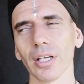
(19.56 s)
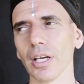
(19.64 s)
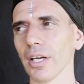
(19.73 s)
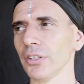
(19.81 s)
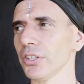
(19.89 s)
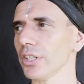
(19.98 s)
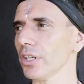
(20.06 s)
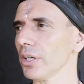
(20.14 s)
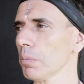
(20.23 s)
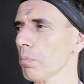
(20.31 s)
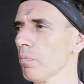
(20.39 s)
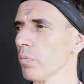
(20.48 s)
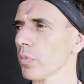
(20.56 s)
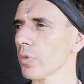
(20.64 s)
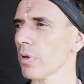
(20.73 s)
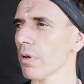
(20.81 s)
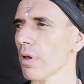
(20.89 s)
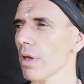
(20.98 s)
And um,
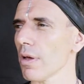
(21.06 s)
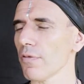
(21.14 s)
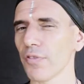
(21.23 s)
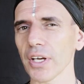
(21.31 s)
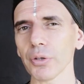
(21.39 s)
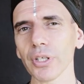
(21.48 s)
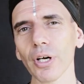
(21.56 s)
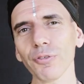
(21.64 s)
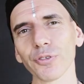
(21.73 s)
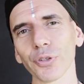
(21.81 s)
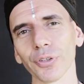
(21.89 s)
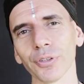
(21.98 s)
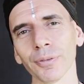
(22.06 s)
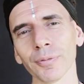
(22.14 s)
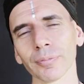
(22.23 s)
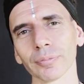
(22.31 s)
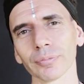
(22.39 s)
very often,